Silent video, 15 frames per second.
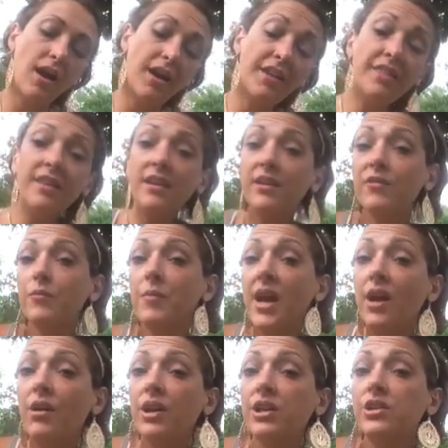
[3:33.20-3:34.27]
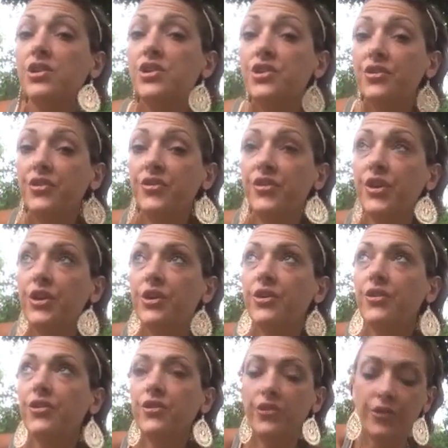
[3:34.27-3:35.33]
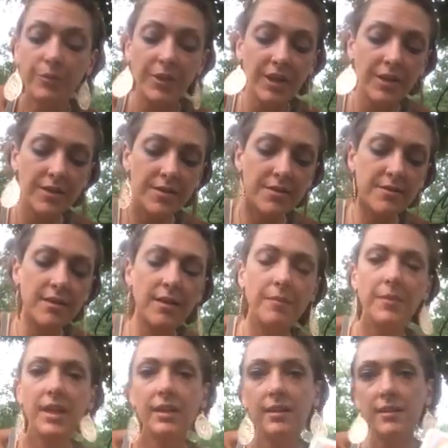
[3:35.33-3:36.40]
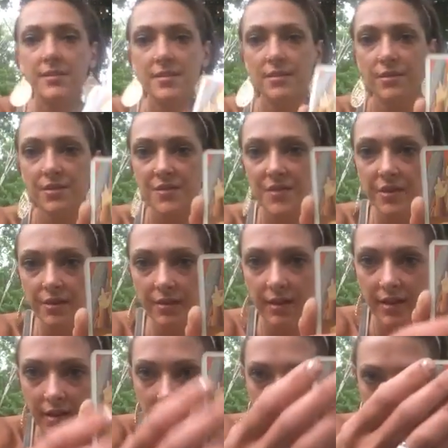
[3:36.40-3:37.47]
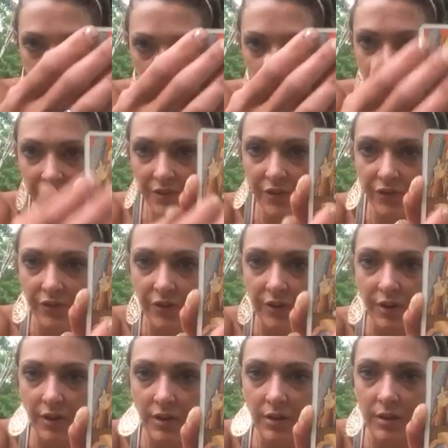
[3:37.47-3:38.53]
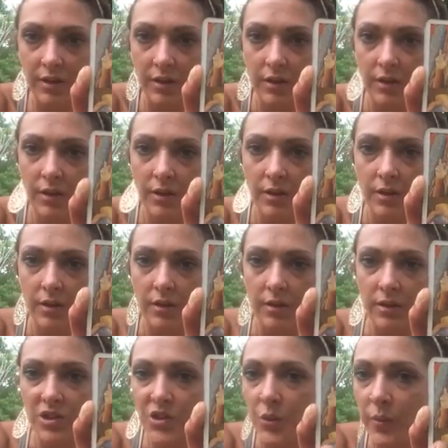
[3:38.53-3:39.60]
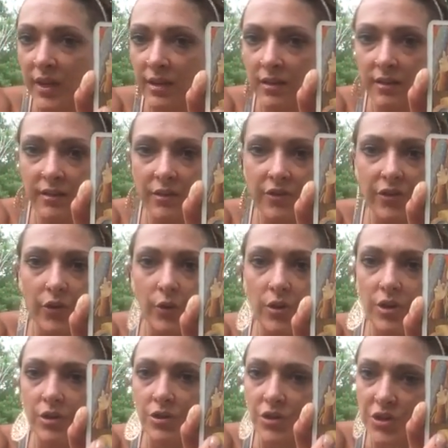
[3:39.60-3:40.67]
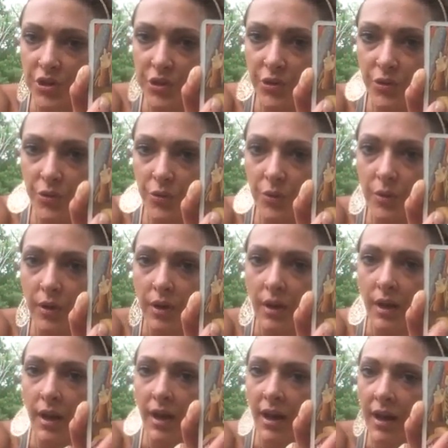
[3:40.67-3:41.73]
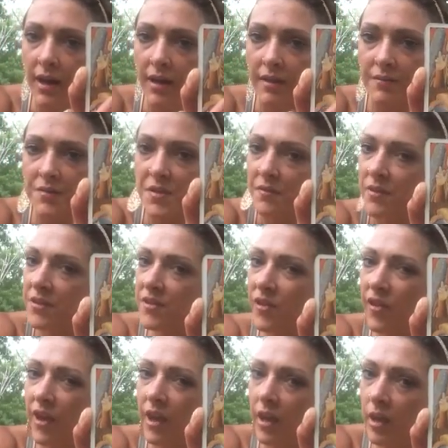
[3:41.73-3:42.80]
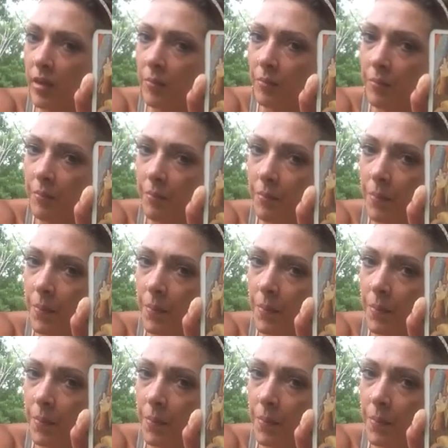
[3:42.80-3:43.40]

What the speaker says: I think of marriage first because, I mean, this looks like a priest and twins or two halves of the same,